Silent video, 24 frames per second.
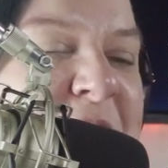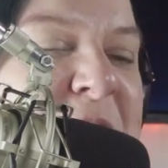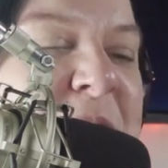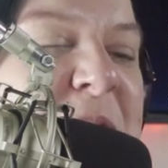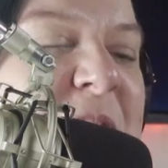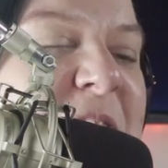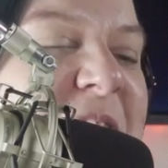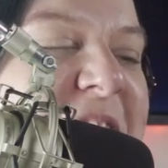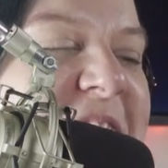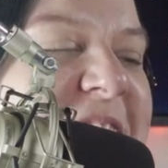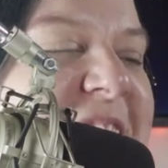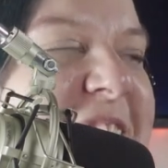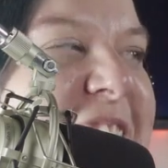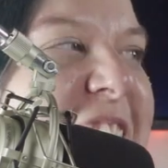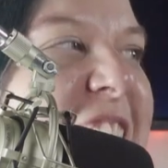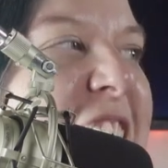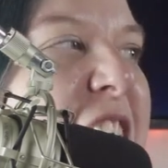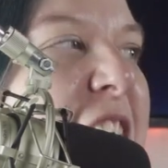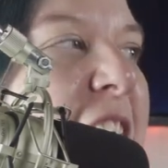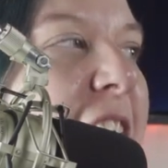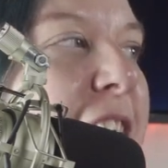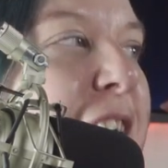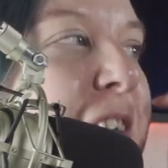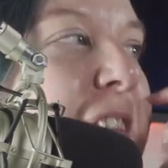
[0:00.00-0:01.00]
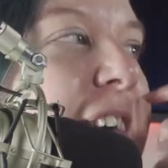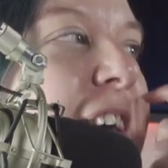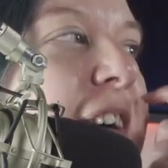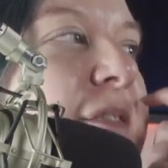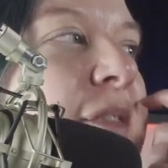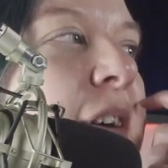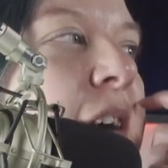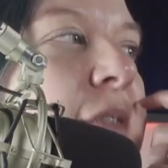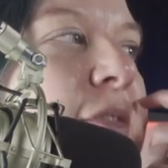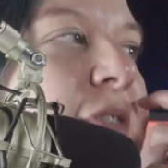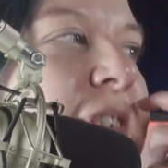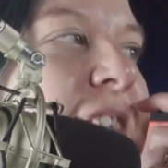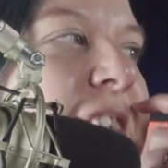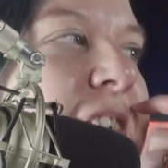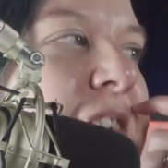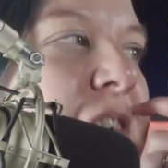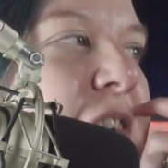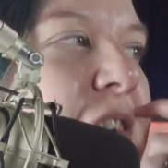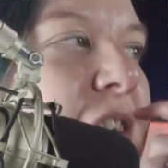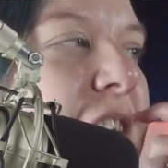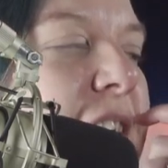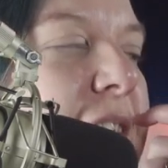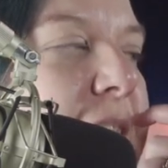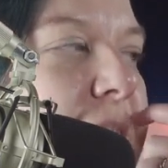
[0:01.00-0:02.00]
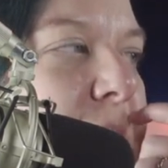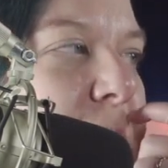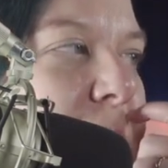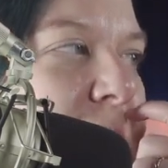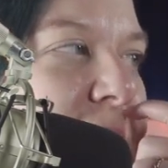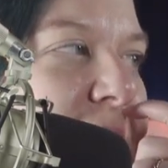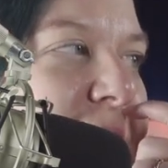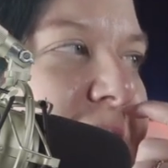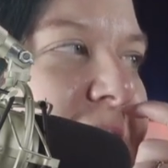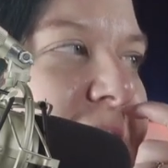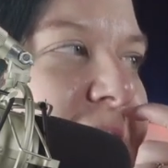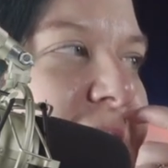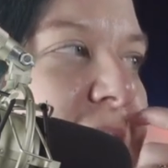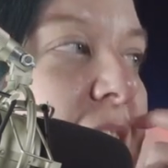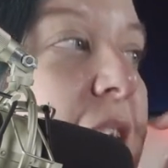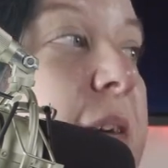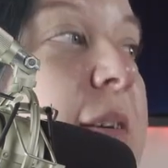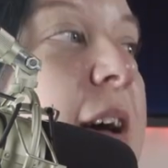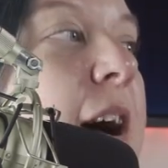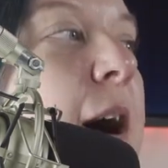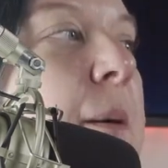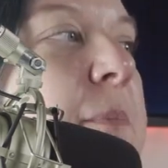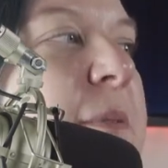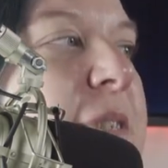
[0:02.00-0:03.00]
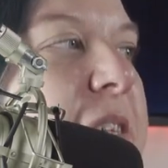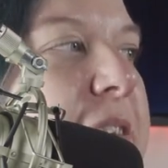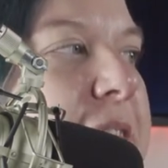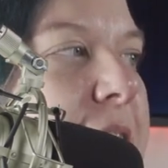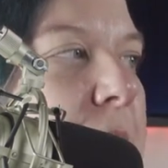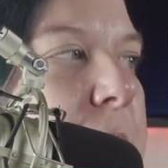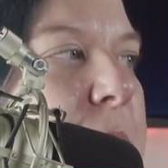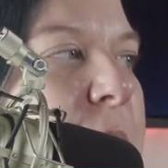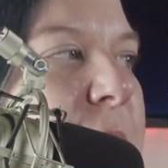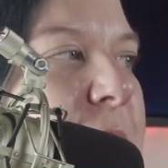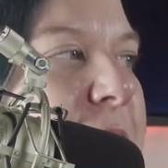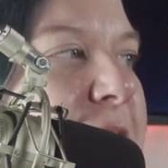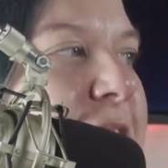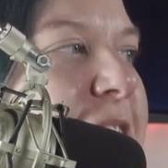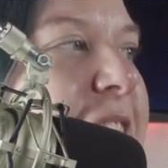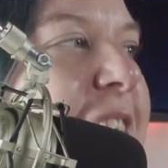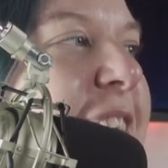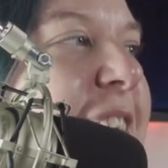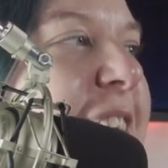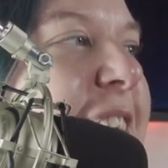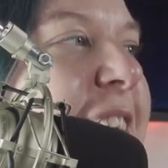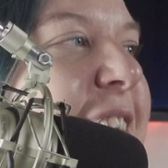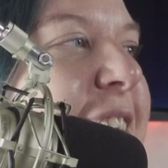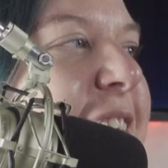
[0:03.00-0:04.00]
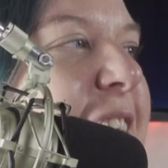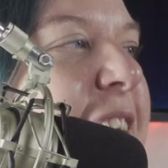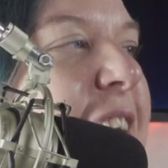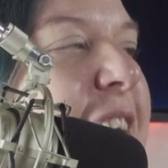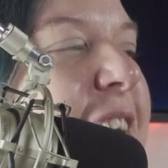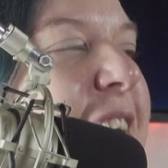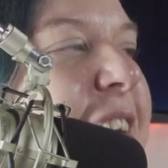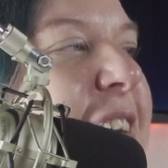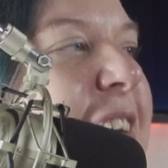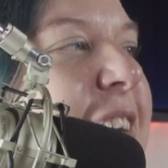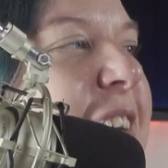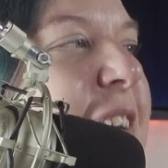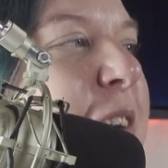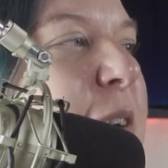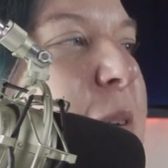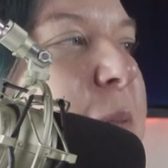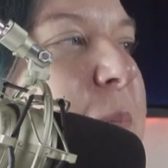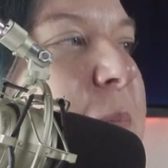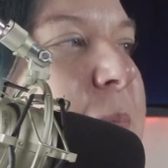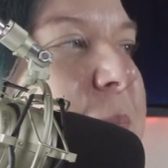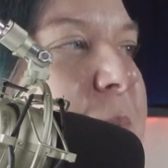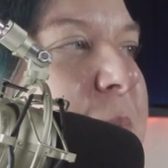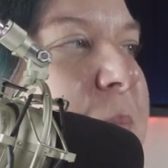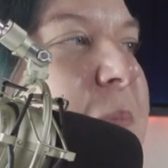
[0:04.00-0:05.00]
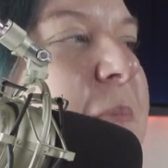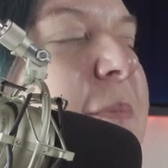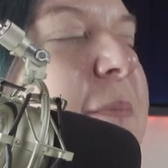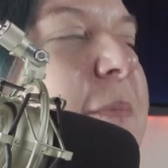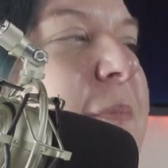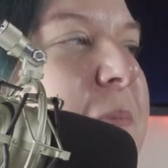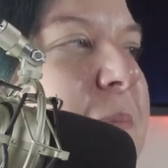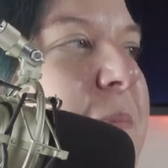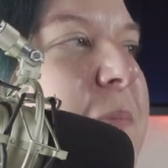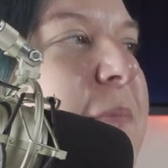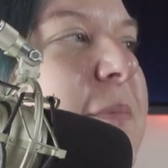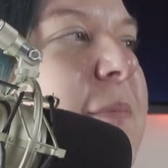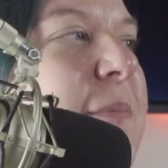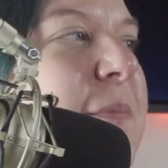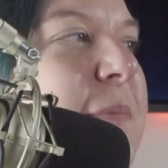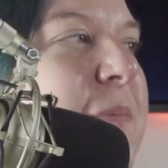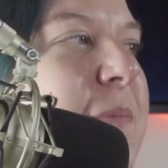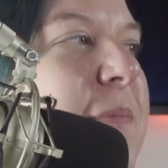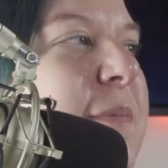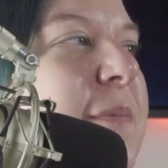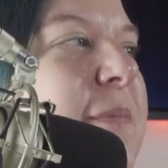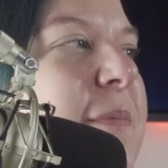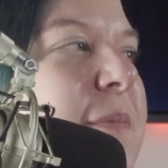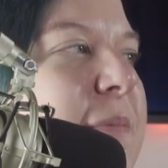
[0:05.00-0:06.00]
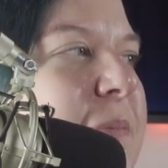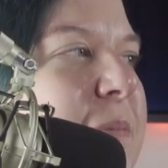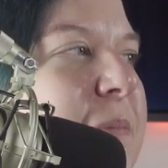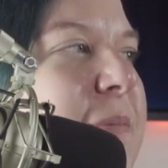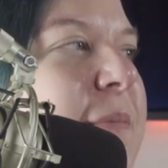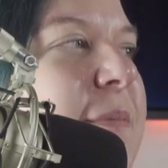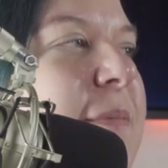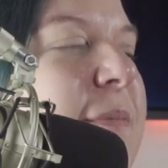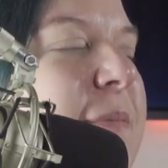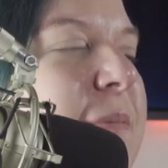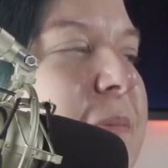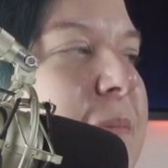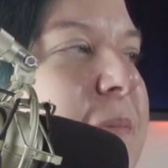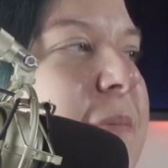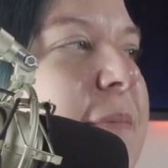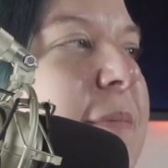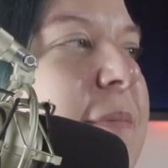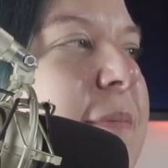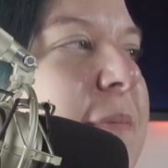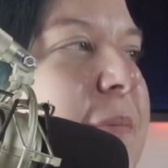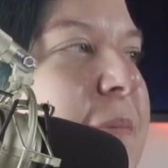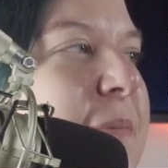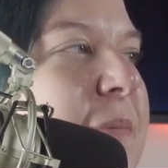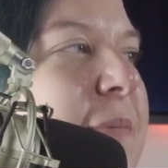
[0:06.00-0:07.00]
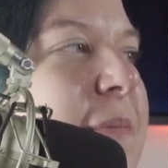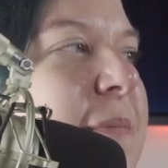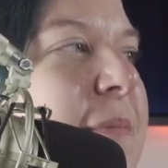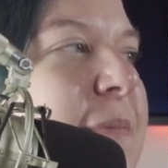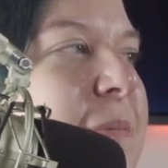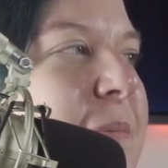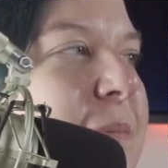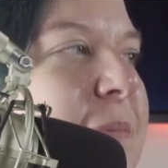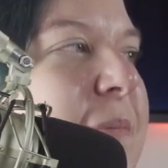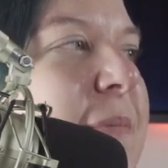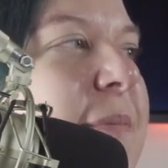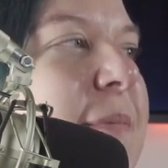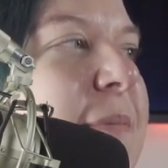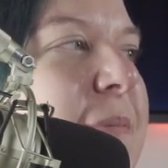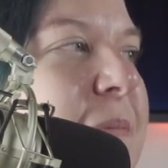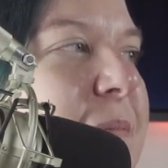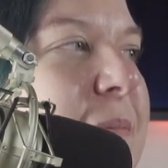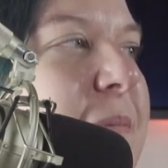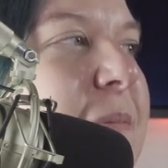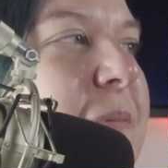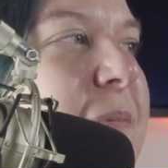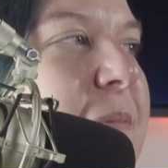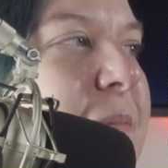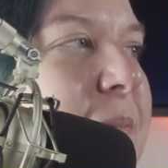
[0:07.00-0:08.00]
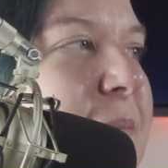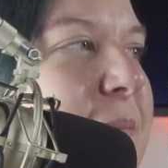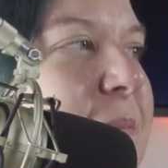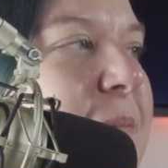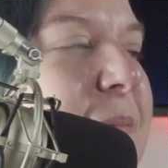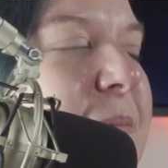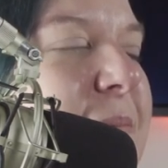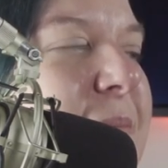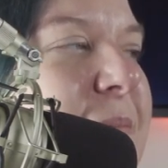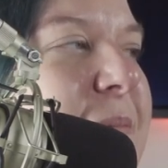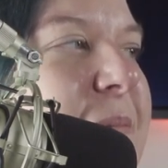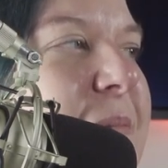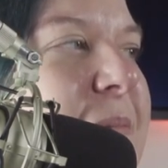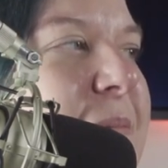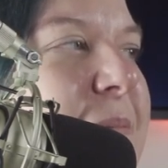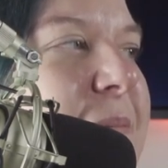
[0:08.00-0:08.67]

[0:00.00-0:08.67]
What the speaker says: You were. I don't think I've ever seen you cry that much up till that point. Sat down in my seat with my head in my hand, just bawling my fucking eyes out.